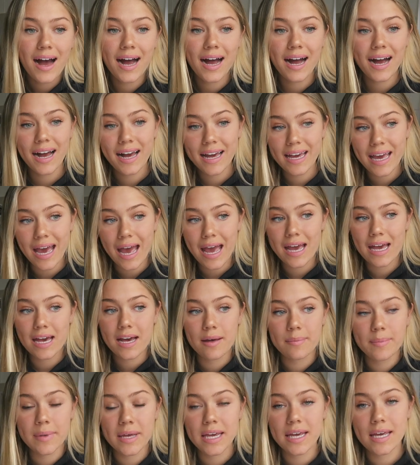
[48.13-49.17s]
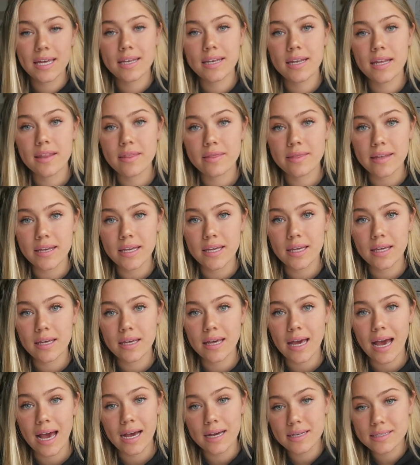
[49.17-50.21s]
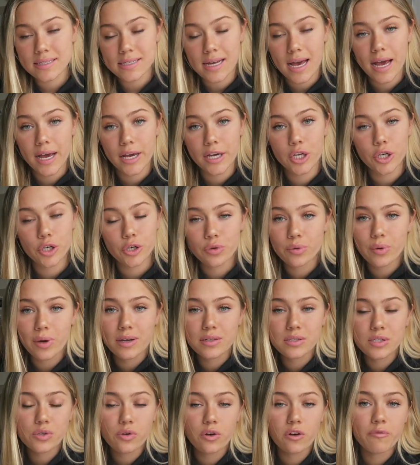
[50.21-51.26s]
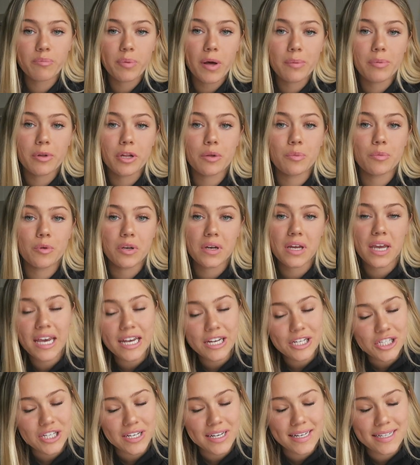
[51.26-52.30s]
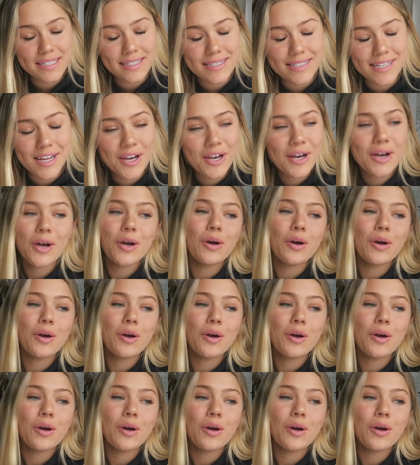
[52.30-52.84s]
I am in the SI Newhouse School of Public Communications,